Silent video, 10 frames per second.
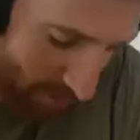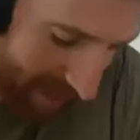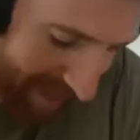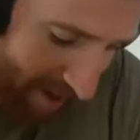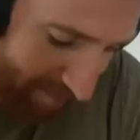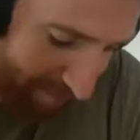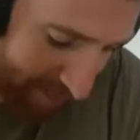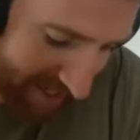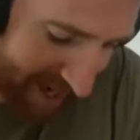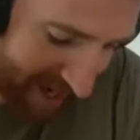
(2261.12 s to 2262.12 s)
workout for
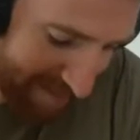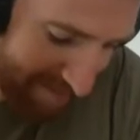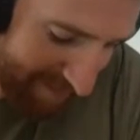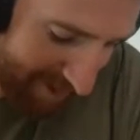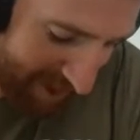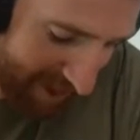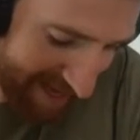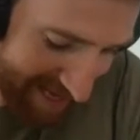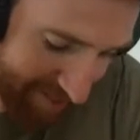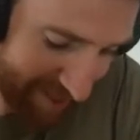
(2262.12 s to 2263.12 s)
time:
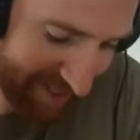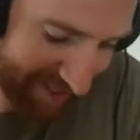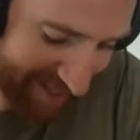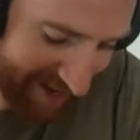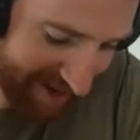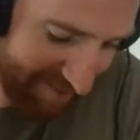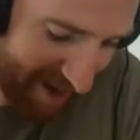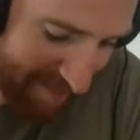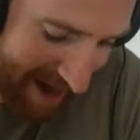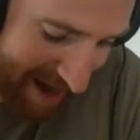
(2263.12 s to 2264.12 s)
30 thrusters at
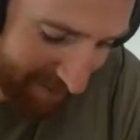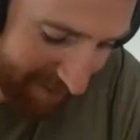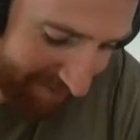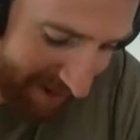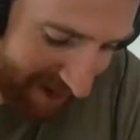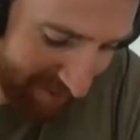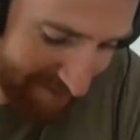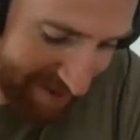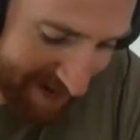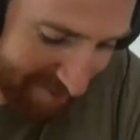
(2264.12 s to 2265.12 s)
95 pounds,
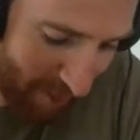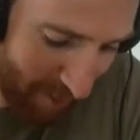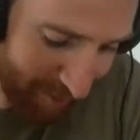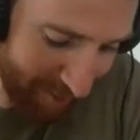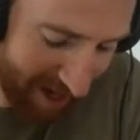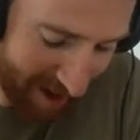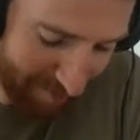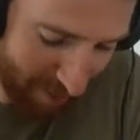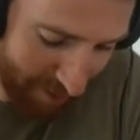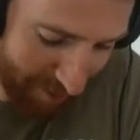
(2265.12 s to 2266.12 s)
500 meter row.
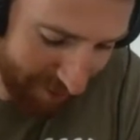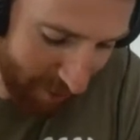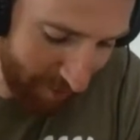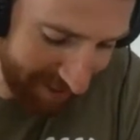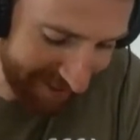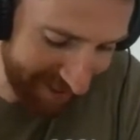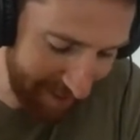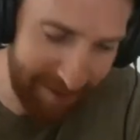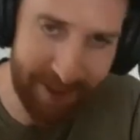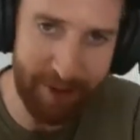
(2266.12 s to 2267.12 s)
Goal is
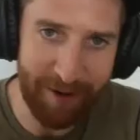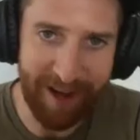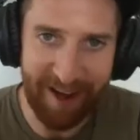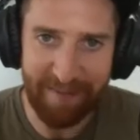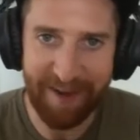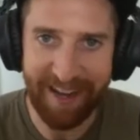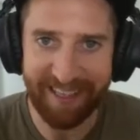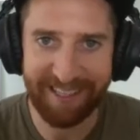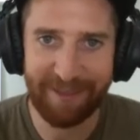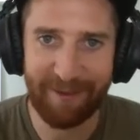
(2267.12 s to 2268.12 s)
sub 2.5
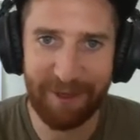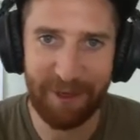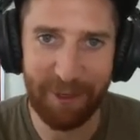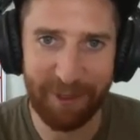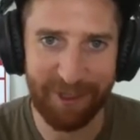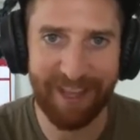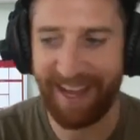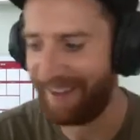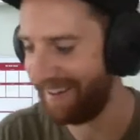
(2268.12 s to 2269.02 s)
minutes. What's your thoughts on that?